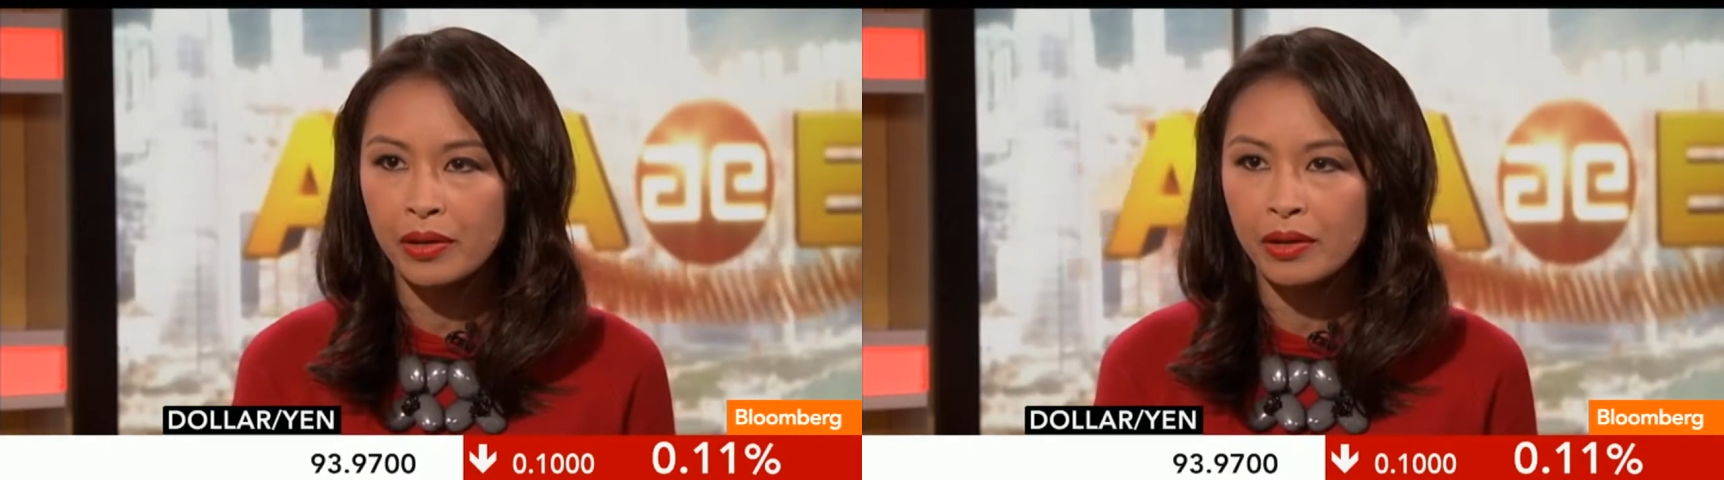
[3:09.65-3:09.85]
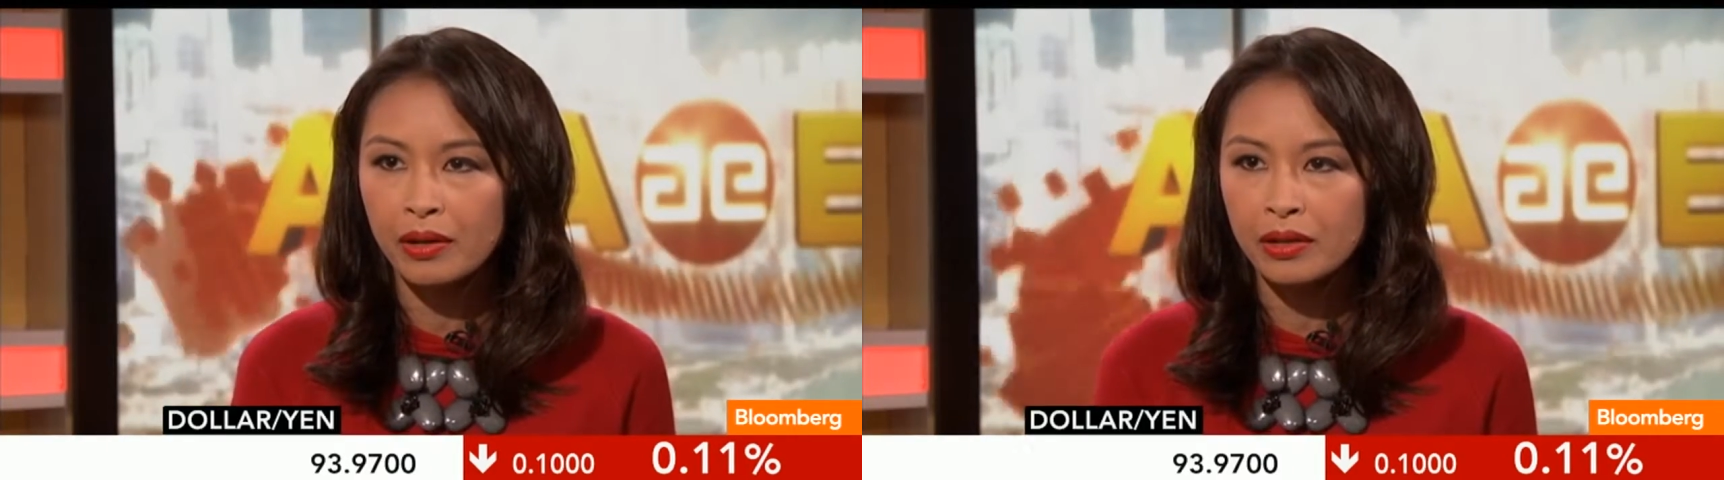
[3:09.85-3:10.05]

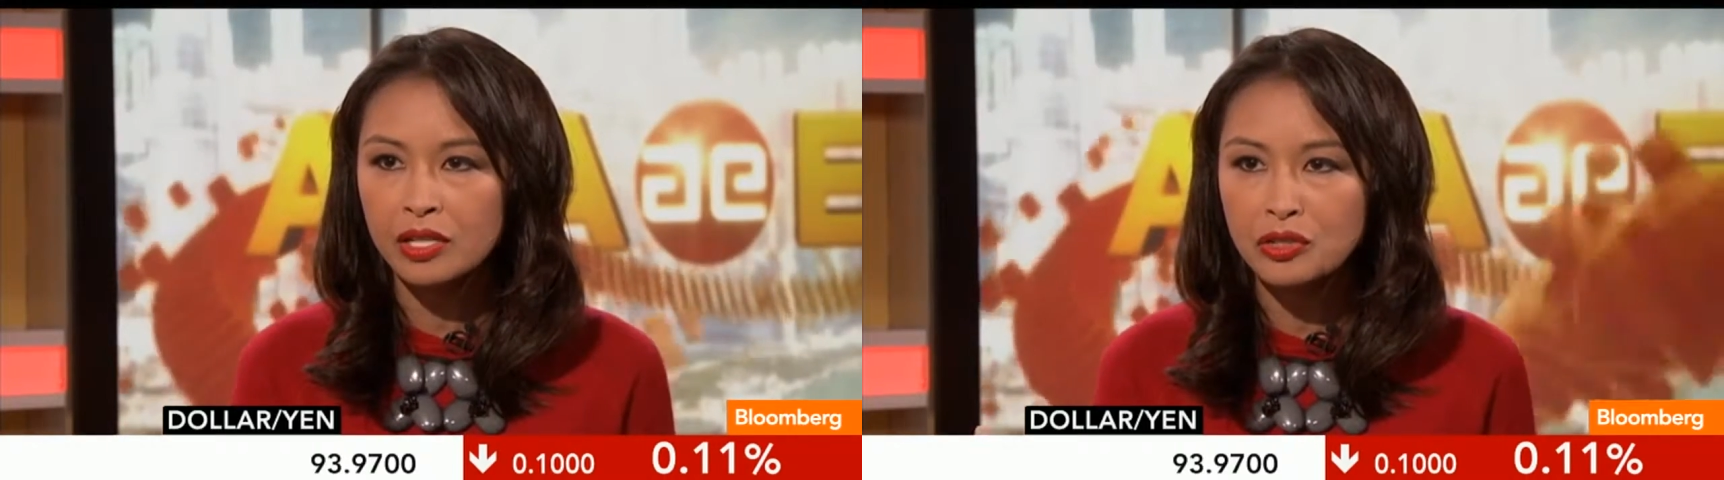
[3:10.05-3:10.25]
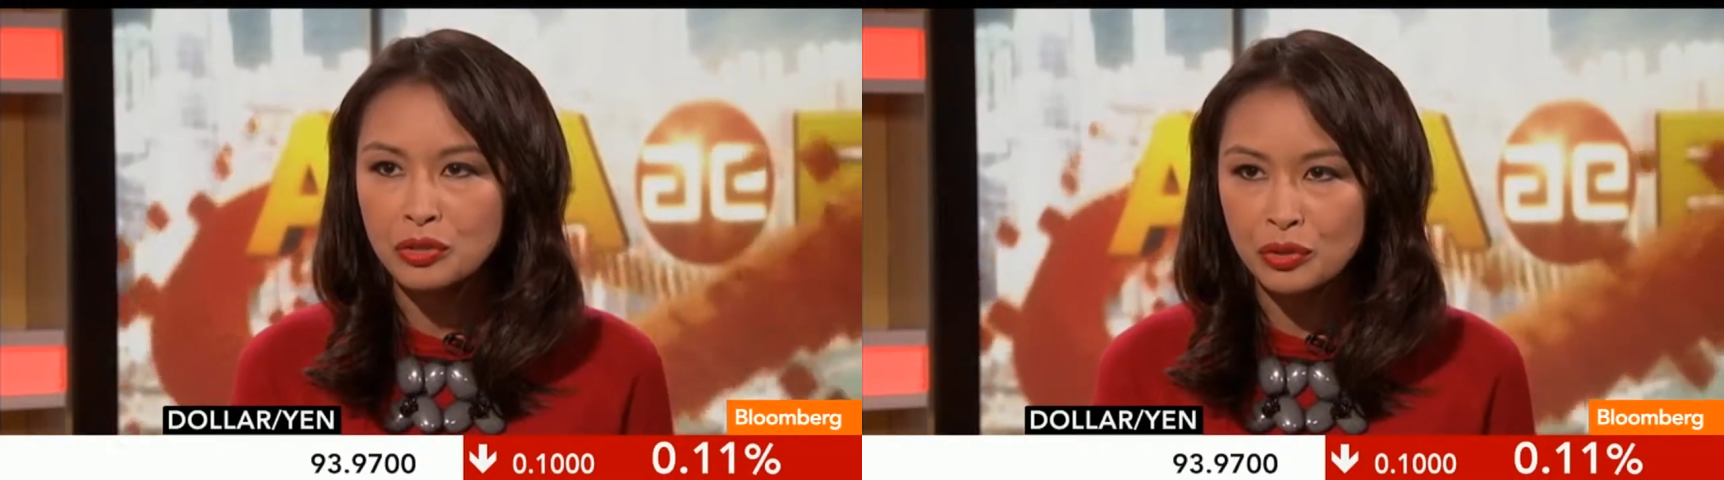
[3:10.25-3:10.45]

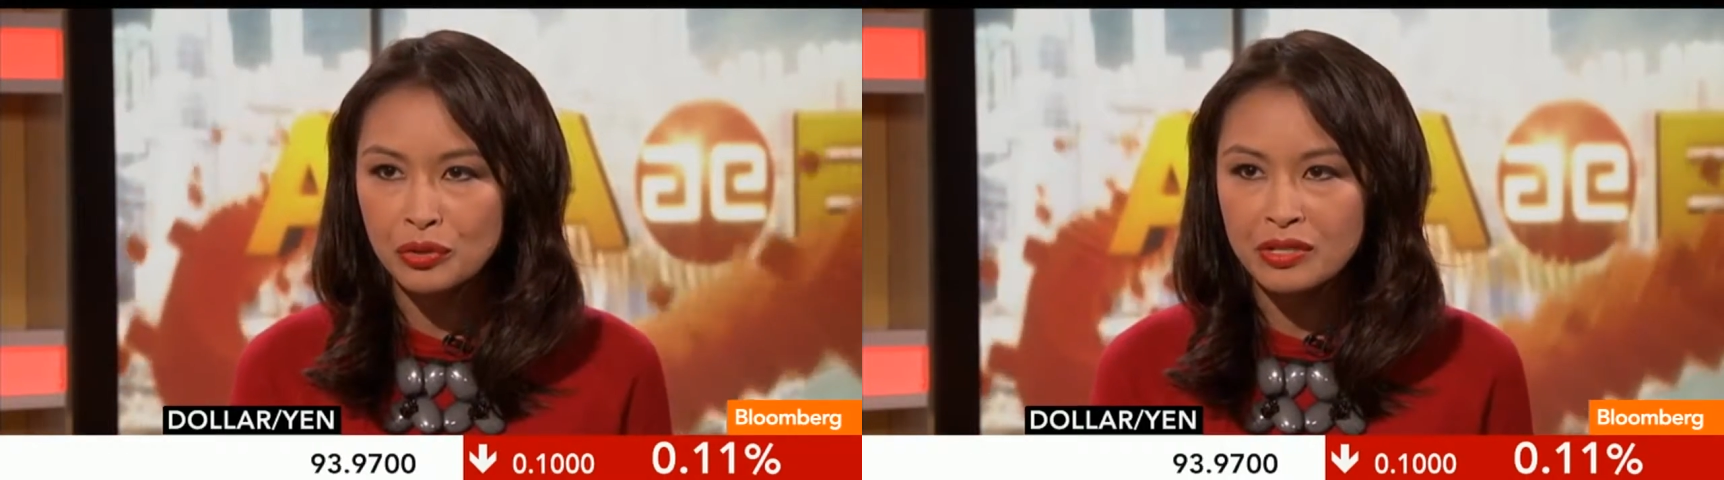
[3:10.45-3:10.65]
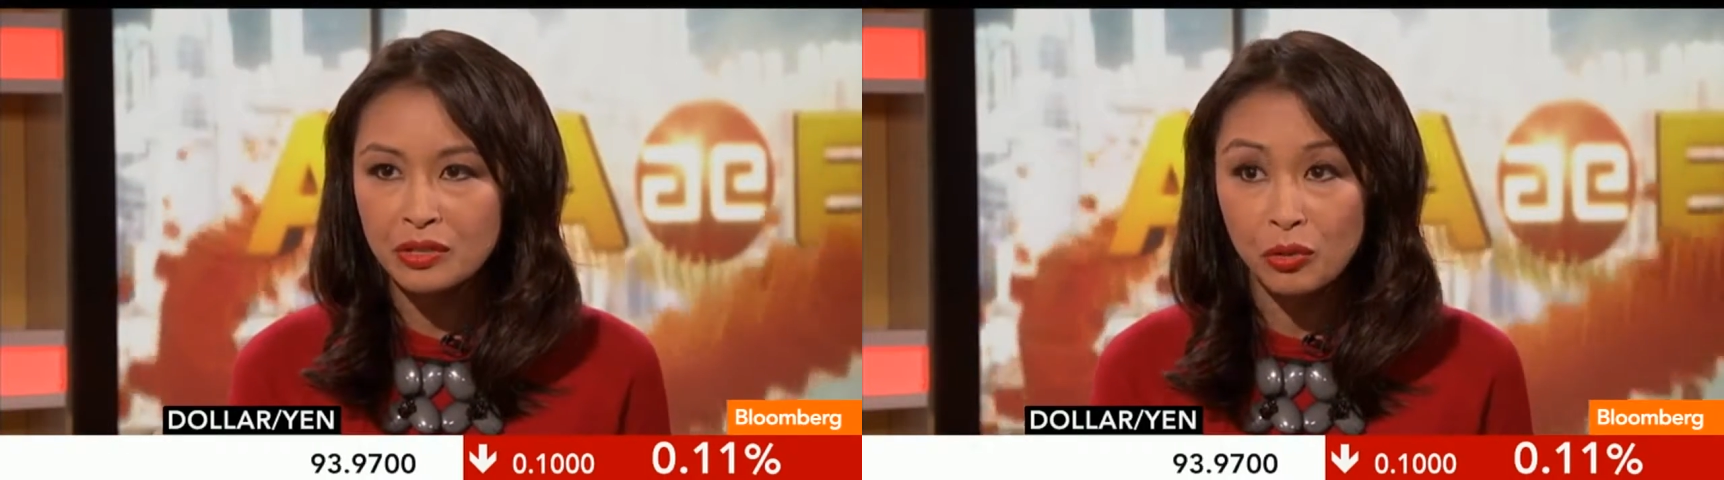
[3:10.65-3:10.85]
concerns and